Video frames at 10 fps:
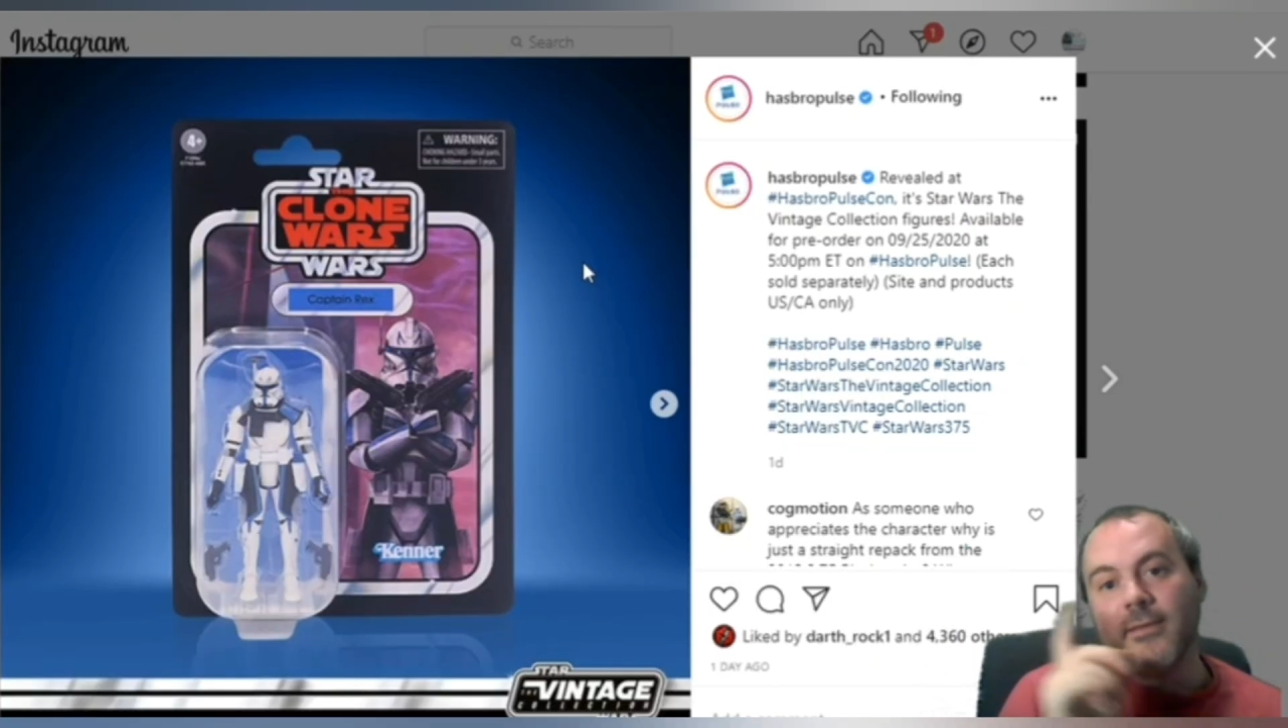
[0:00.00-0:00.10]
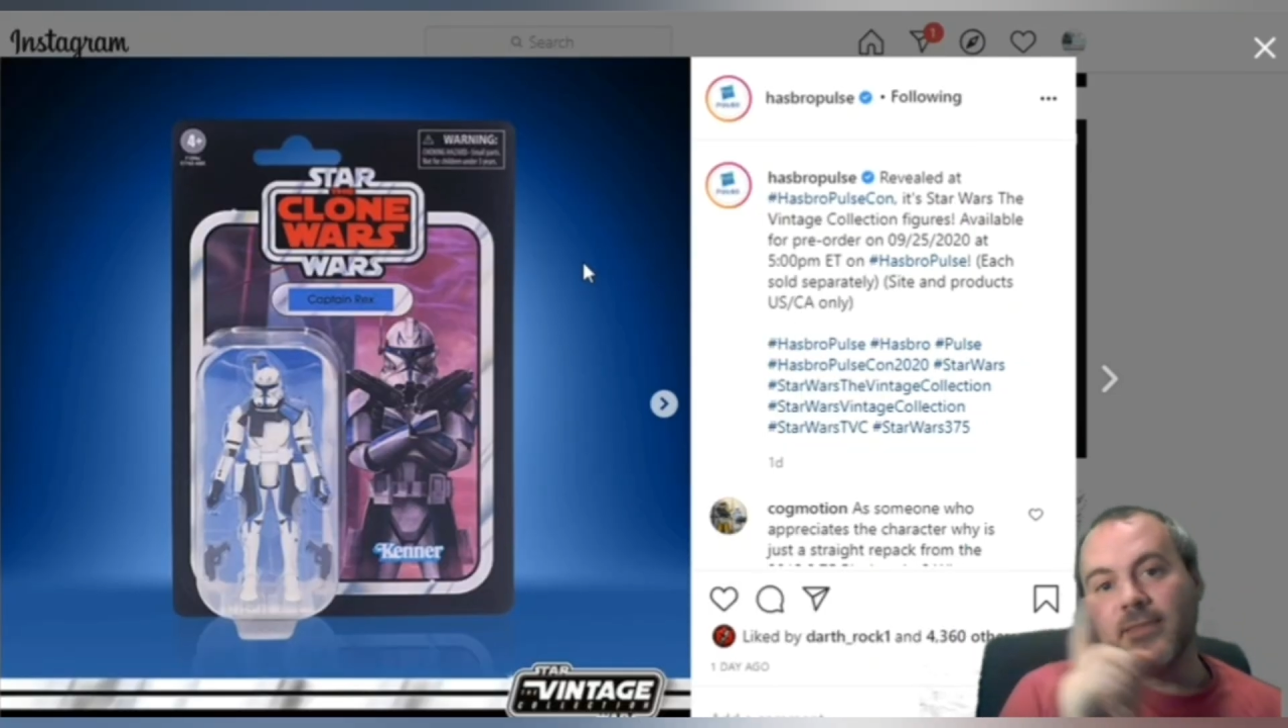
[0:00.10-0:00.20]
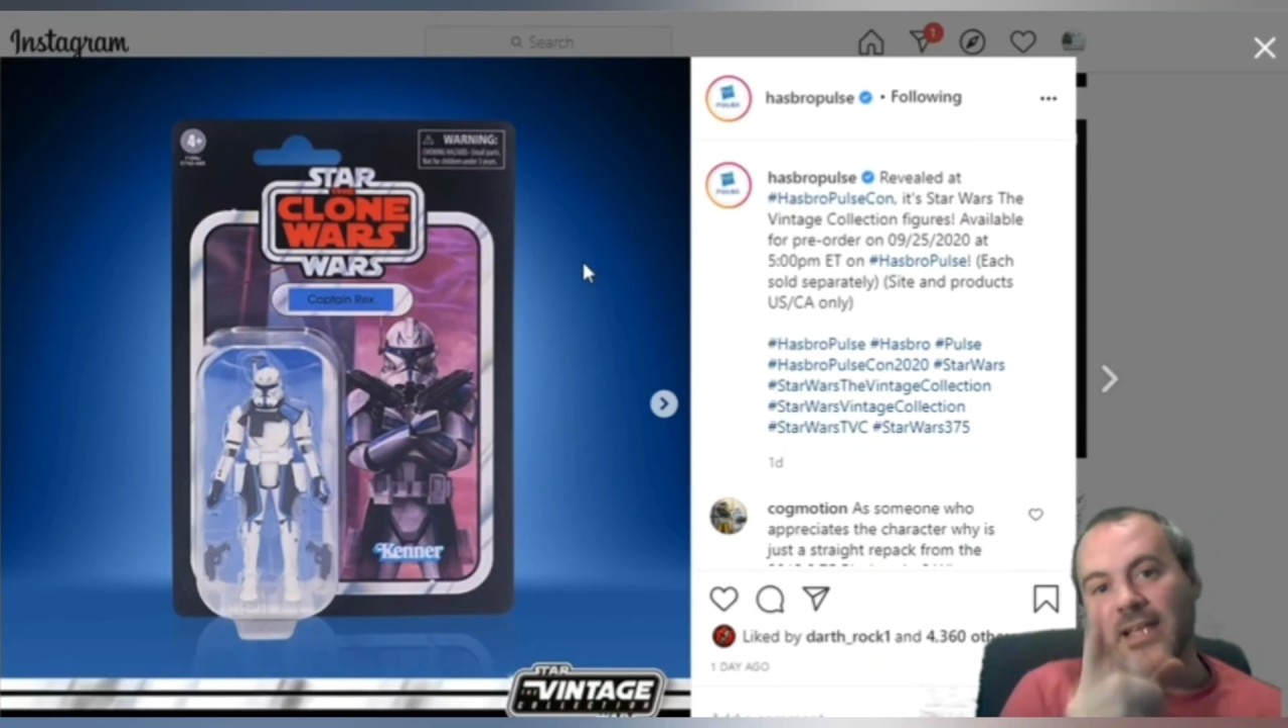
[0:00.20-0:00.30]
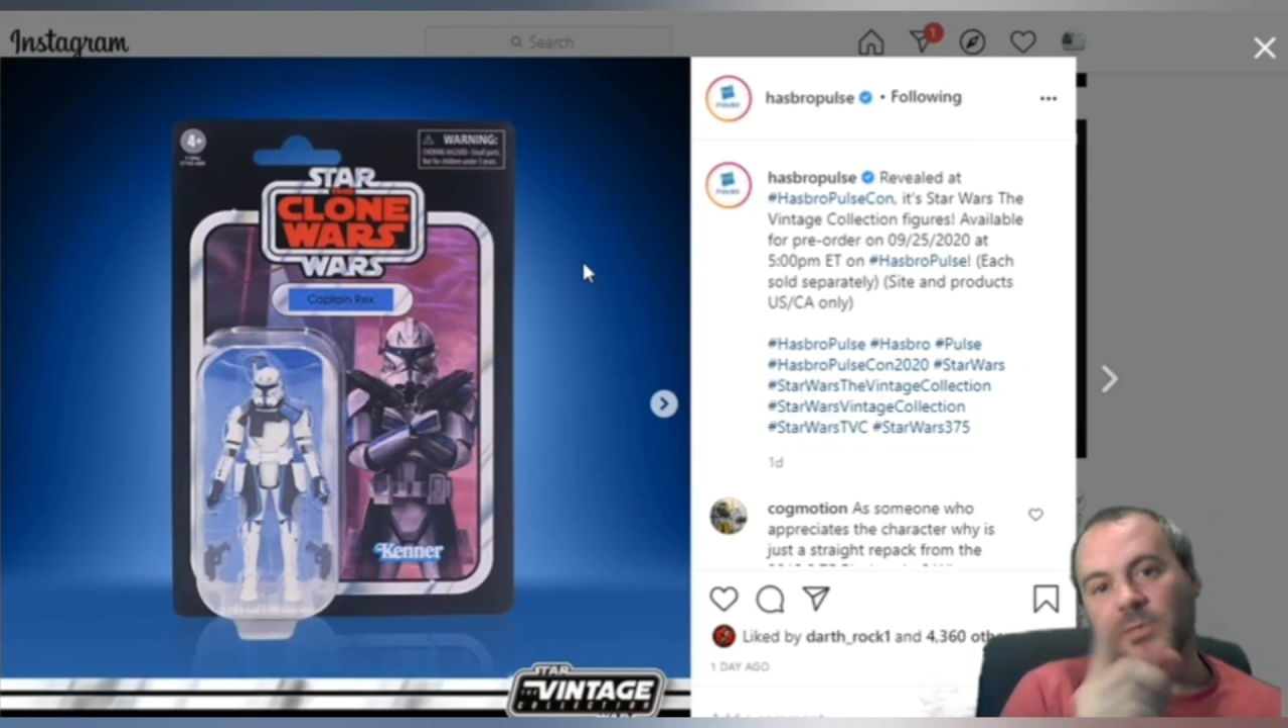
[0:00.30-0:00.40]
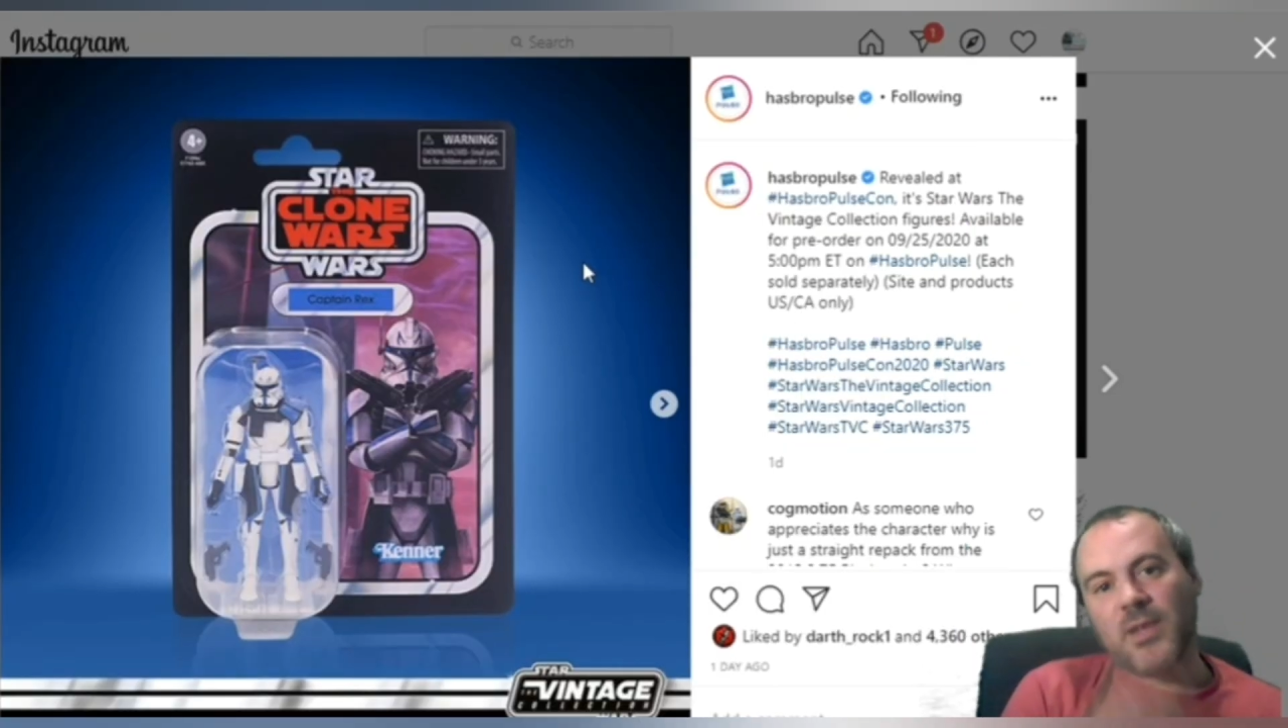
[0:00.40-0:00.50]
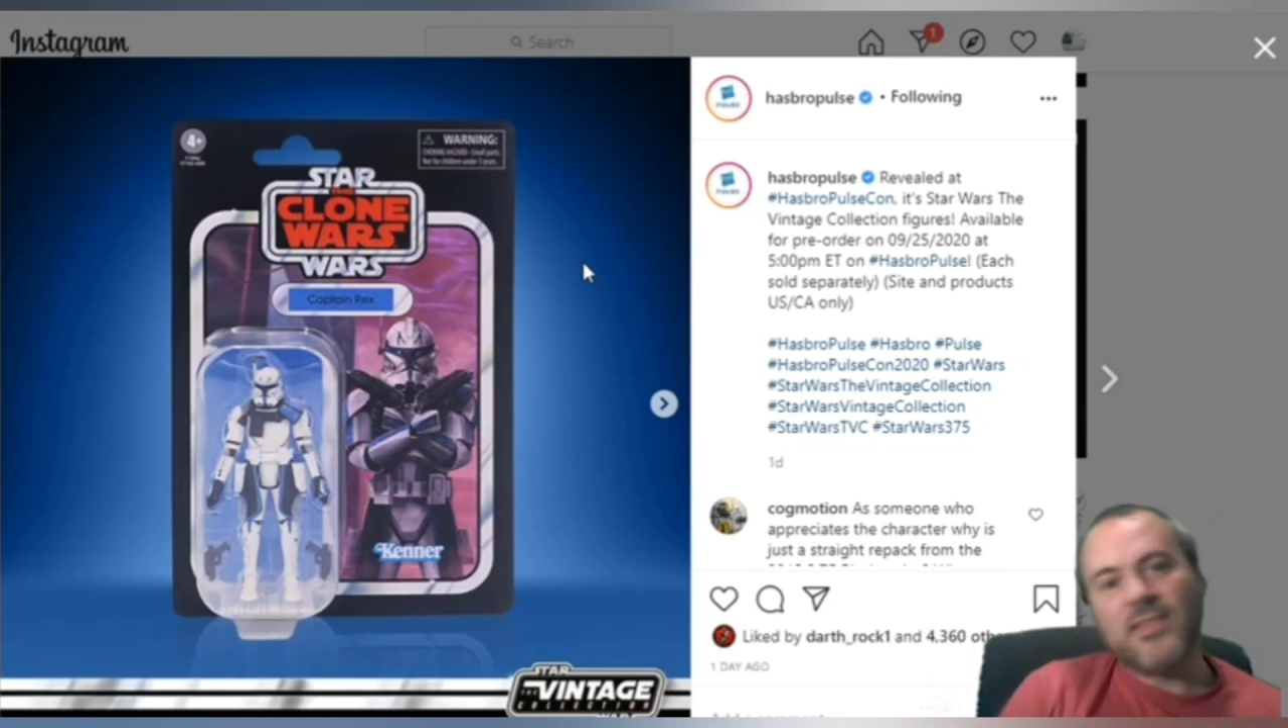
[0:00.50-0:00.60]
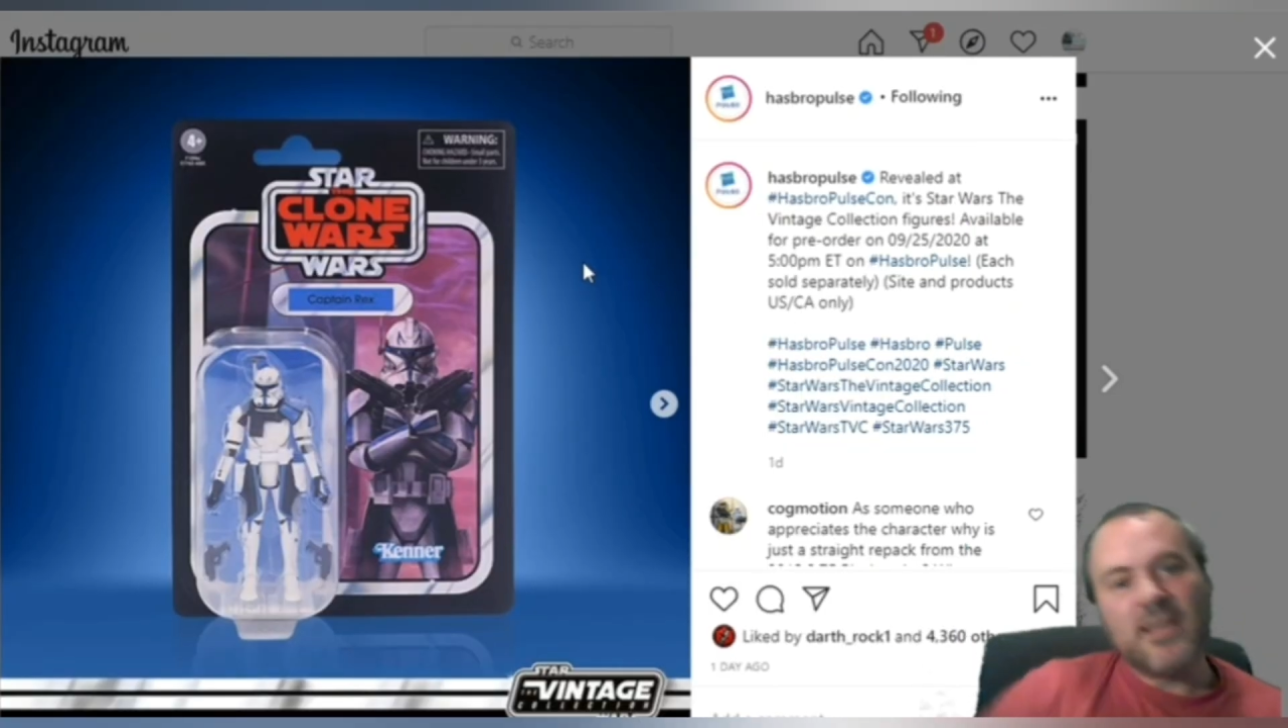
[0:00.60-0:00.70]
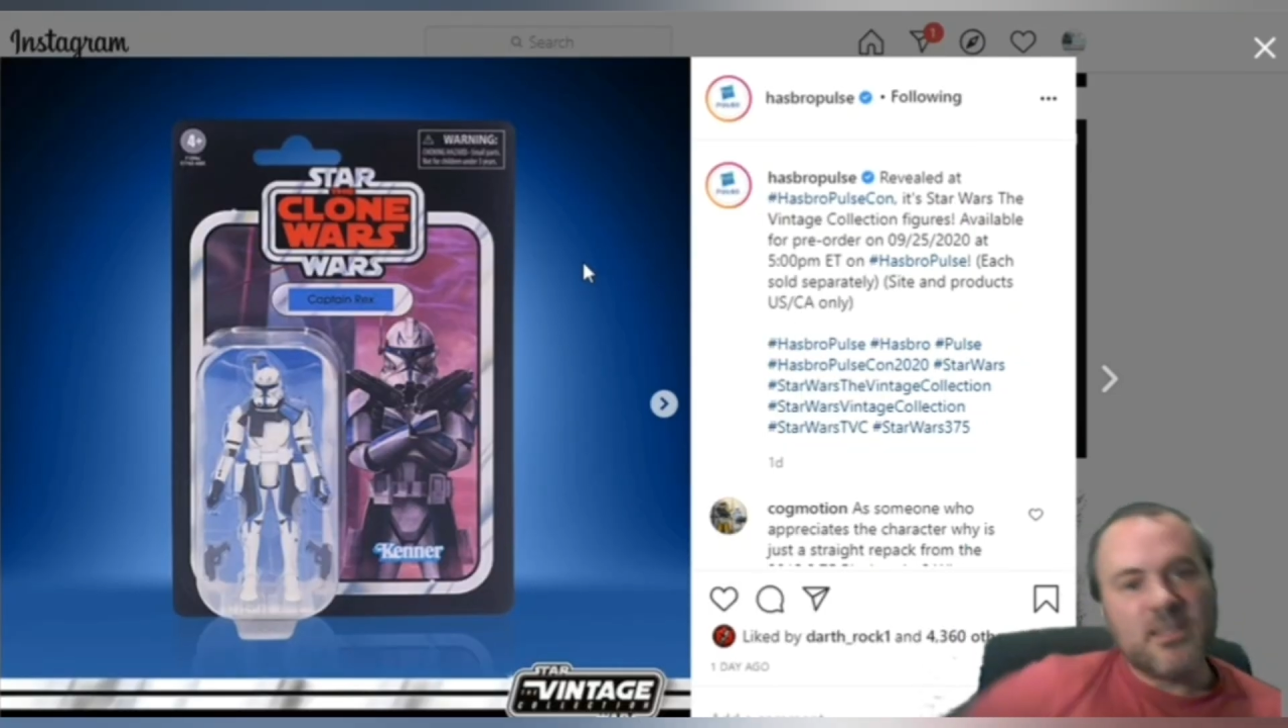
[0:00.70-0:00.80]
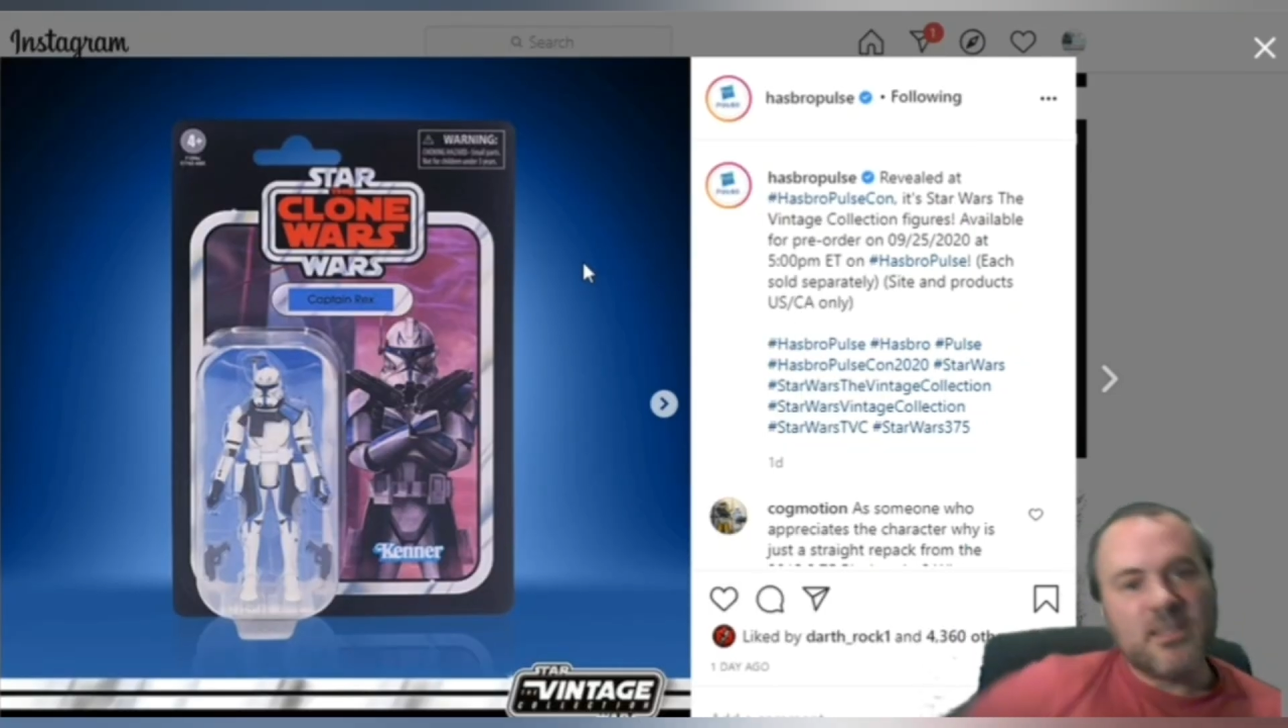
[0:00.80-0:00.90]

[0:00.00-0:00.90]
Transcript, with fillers: That's what I think